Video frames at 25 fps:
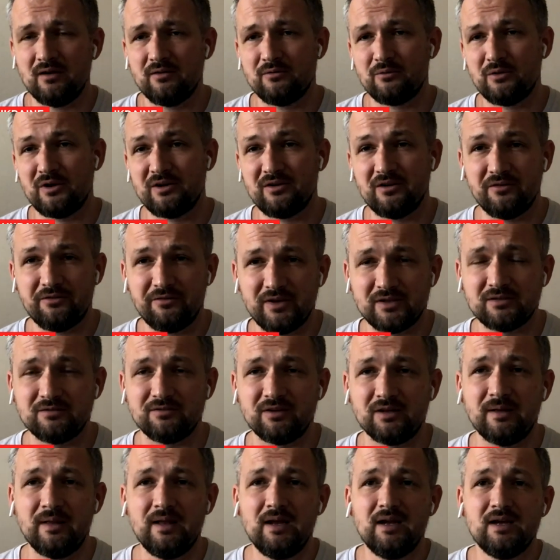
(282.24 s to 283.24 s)
uh, very
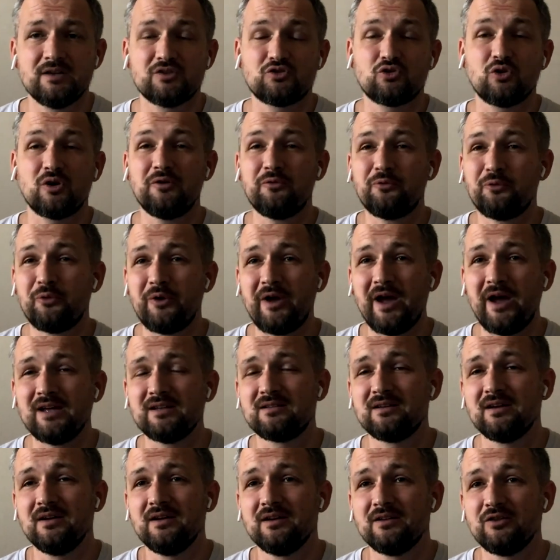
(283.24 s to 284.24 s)
effectively. So if we
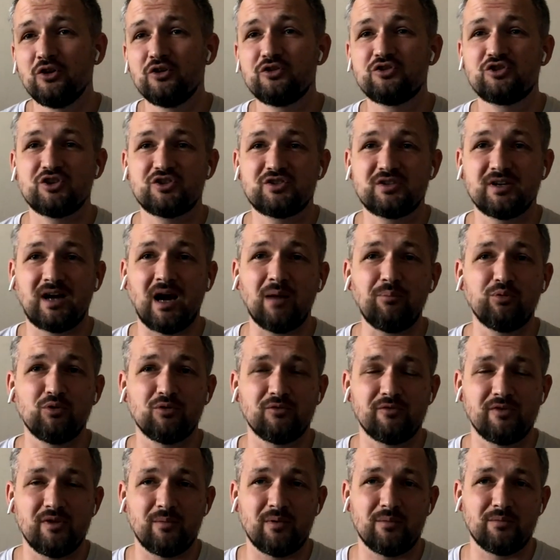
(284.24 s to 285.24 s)
had not just a
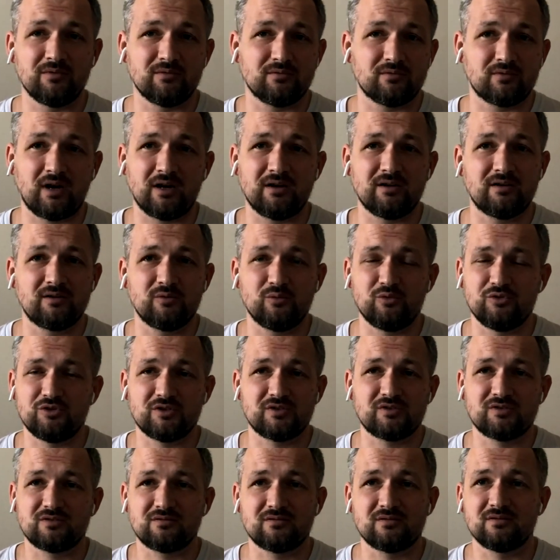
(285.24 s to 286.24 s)
couple of them, I mean currently
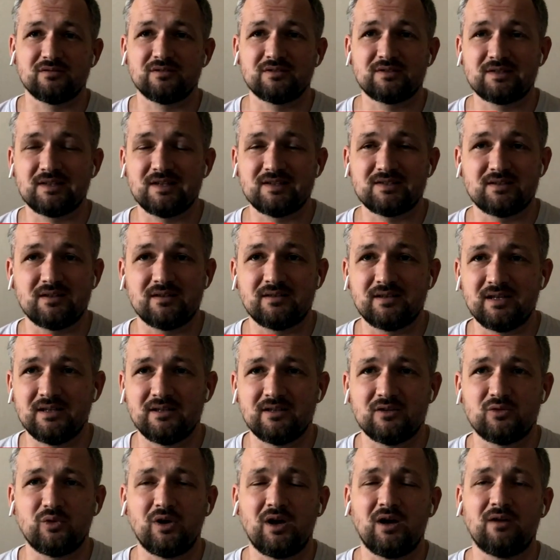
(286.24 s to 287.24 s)
we just it's less than
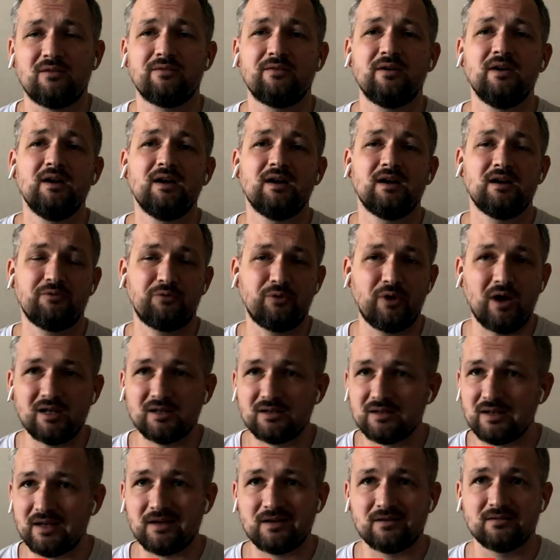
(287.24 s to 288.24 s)
ten that we have. If
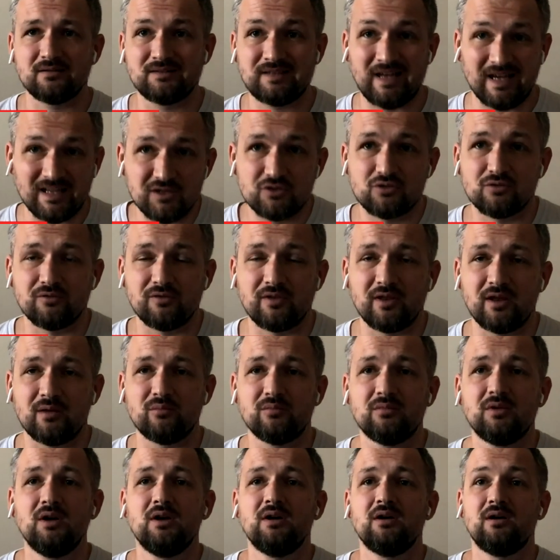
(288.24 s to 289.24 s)
we had like tens of
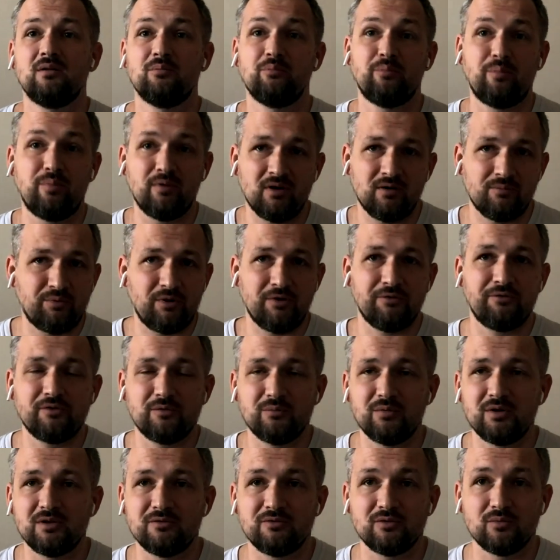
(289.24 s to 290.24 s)
them, uh,
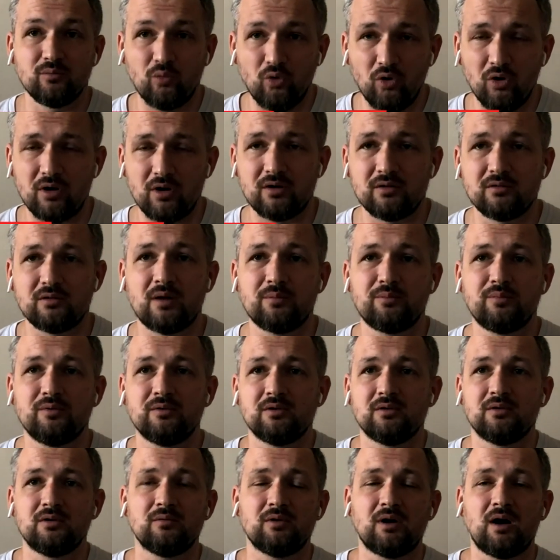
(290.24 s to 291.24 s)
preferably even more,
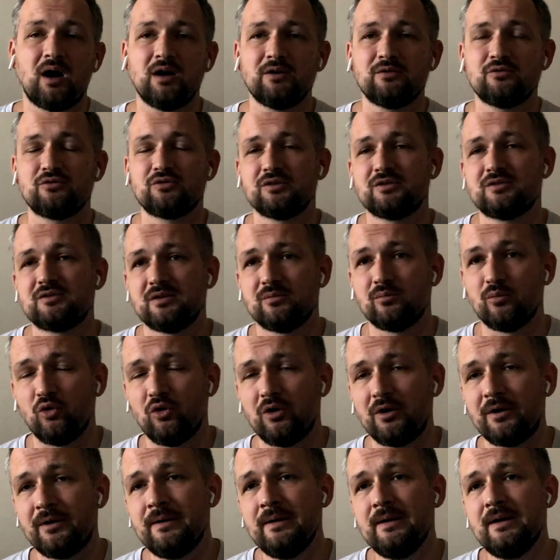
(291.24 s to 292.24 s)
a hundred
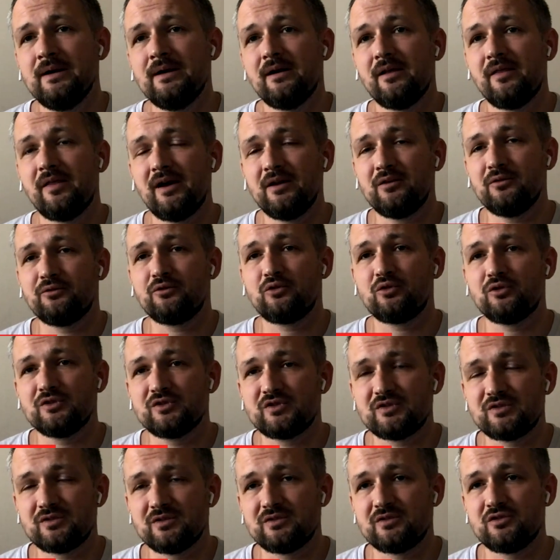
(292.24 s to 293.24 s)
and more, then of
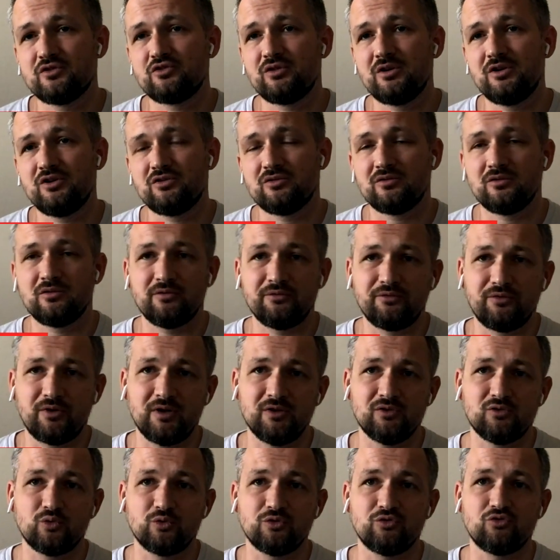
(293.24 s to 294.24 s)
course the situation on the
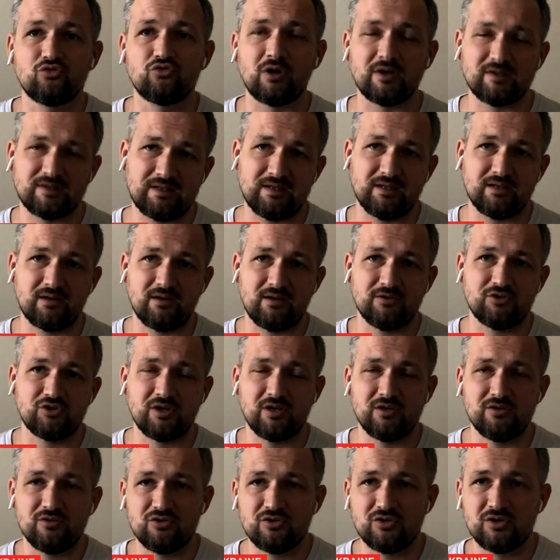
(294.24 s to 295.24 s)
front would
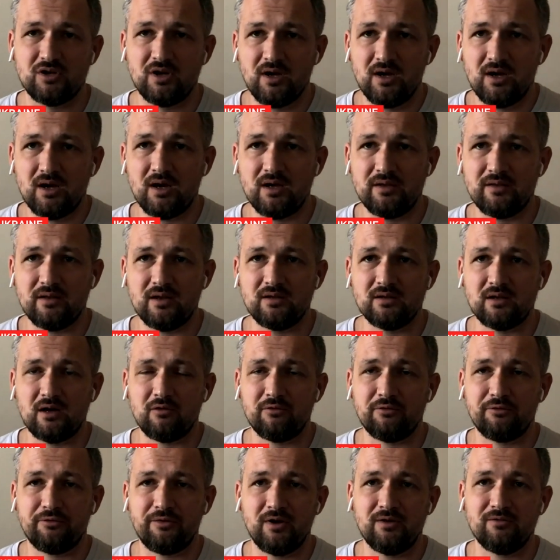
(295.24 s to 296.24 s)
drastically mm, change yes. and
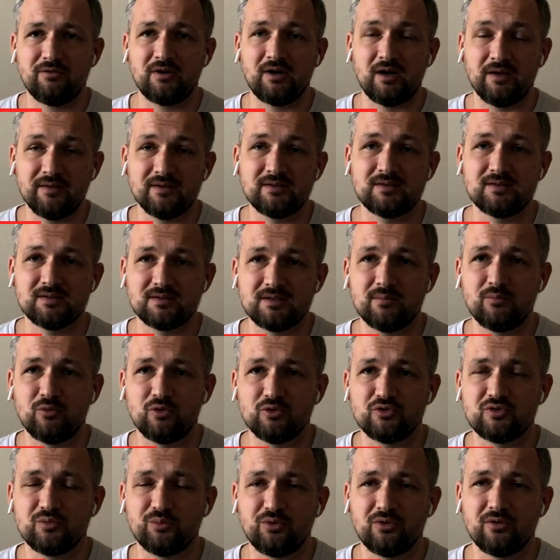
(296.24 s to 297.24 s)
in our favor and this is the
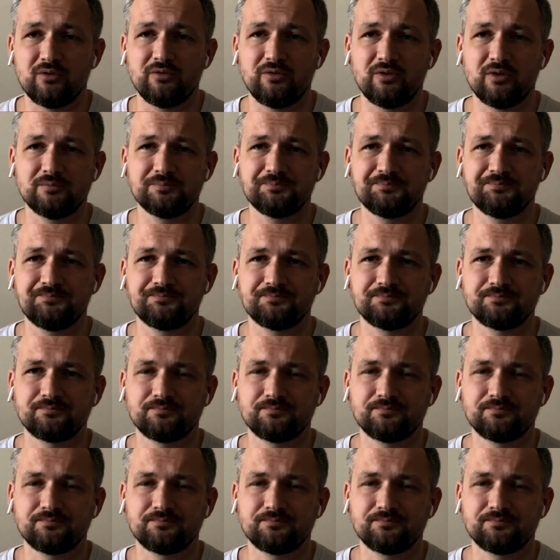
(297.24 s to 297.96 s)
most important thing